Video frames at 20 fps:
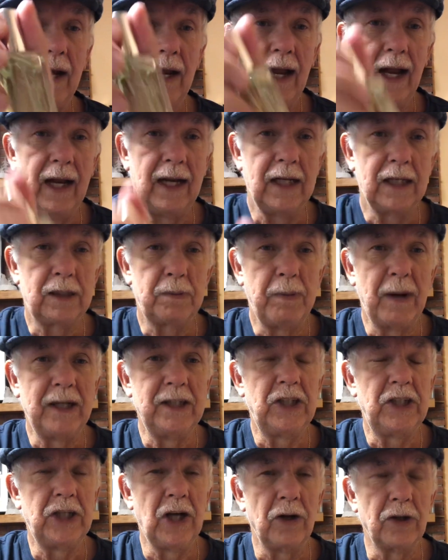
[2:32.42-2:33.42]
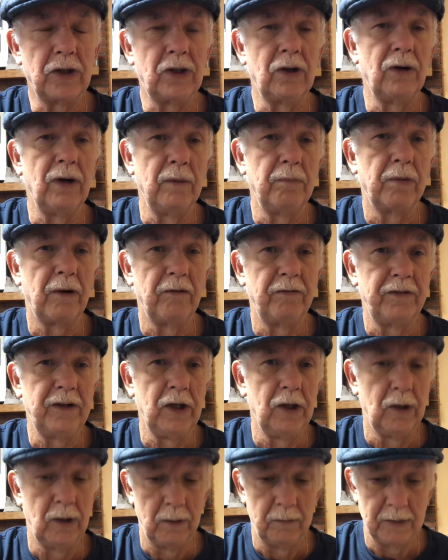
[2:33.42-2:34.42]
And it's by Shelter and
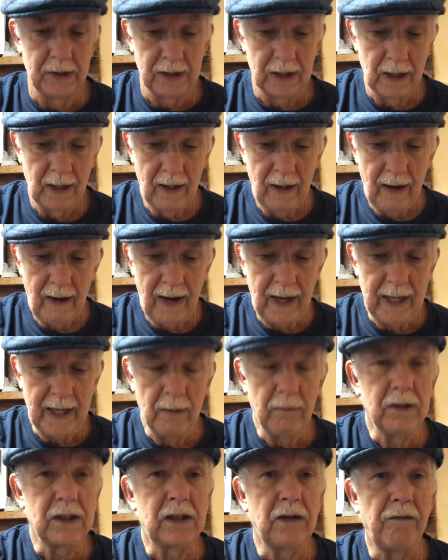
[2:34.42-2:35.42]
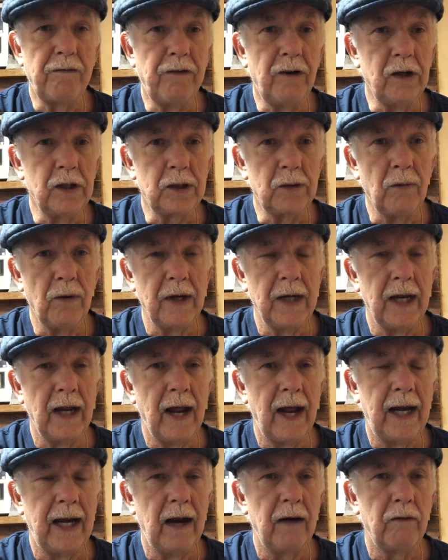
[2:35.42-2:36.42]
Perfumes. And it was the first one that
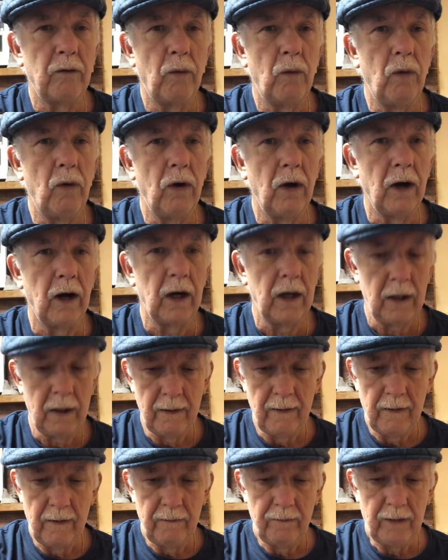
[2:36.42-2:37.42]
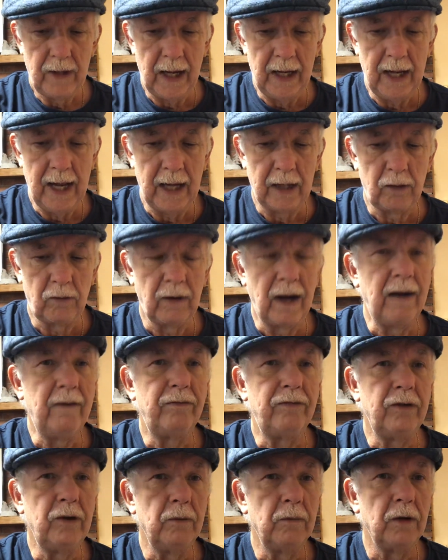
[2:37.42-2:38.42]
I ever wore that had
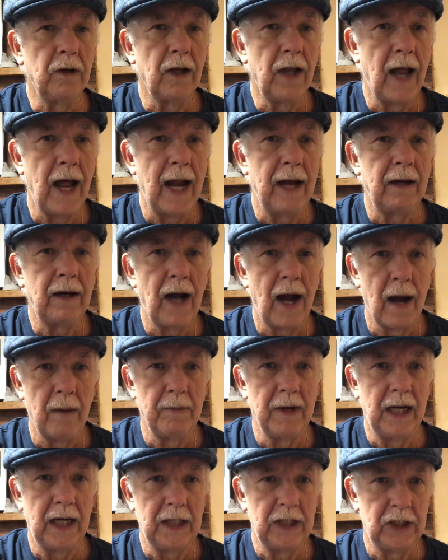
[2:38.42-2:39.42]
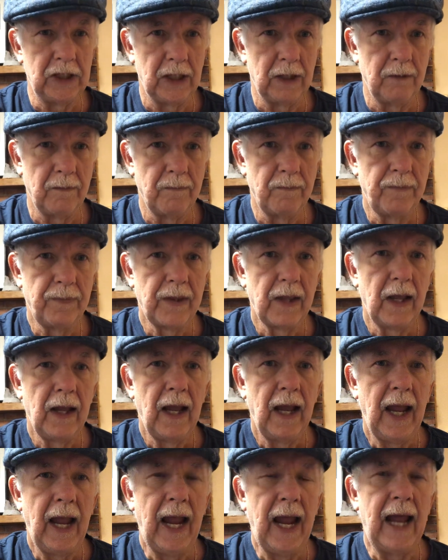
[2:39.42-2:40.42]
grapefruit-lime combination.
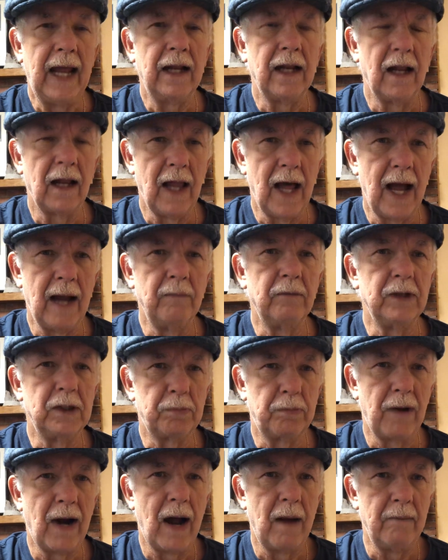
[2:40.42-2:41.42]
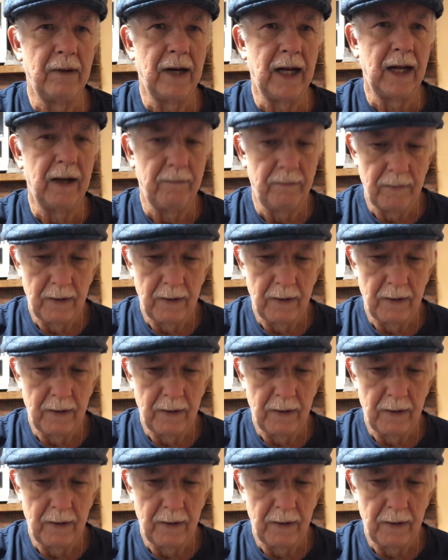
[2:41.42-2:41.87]
And the lime was prominent.